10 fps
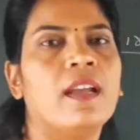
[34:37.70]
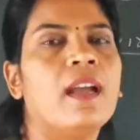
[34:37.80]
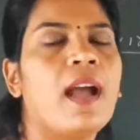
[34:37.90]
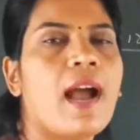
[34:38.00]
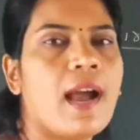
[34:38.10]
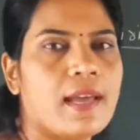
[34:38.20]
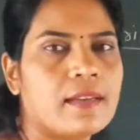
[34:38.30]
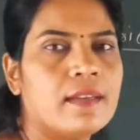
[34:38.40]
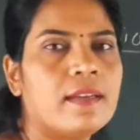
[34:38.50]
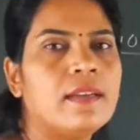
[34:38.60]
are
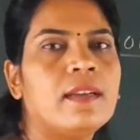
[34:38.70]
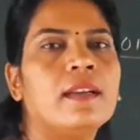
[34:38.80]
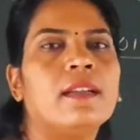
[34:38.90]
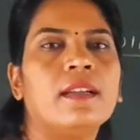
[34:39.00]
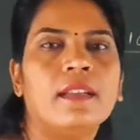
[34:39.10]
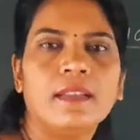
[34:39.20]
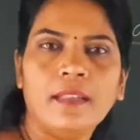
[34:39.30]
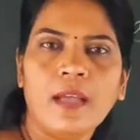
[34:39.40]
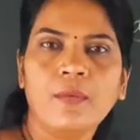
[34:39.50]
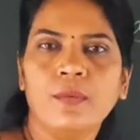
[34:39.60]

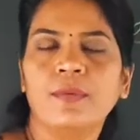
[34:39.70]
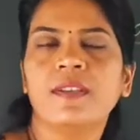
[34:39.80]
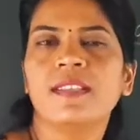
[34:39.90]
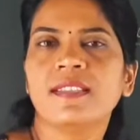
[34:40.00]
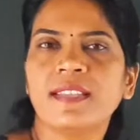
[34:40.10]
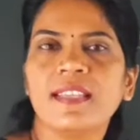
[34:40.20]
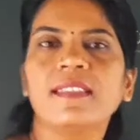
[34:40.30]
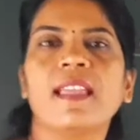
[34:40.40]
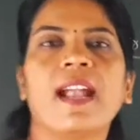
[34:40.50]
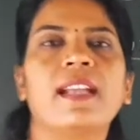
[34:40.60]
now said
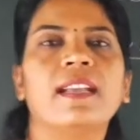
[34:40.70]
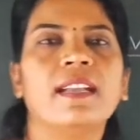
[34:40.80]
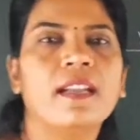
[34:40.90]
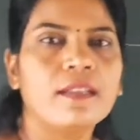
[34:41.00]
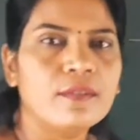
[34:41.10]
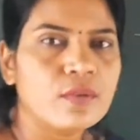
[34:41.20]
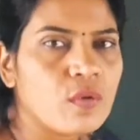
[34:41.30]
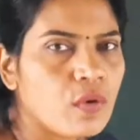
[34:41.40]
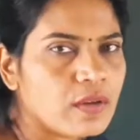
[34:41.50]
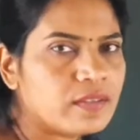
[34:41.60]
that it also
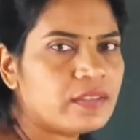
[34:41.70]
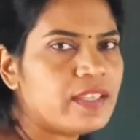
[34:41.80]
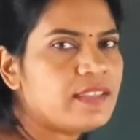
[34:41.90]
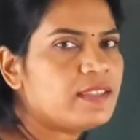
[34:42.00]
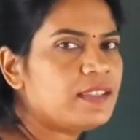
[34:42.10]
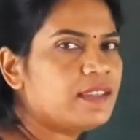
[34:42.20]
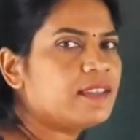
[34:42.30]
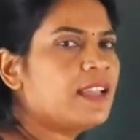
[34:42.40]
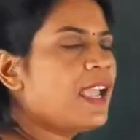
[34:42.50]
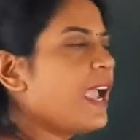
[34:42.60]
causes a disease,
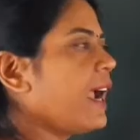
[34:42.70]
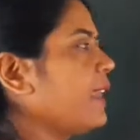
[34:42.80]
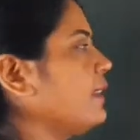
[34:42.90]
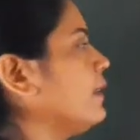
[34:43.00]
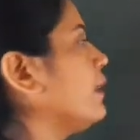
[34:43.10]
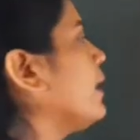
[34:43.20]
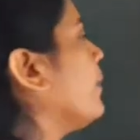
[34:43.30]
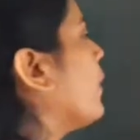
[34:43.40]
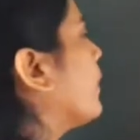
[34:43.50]
and the name of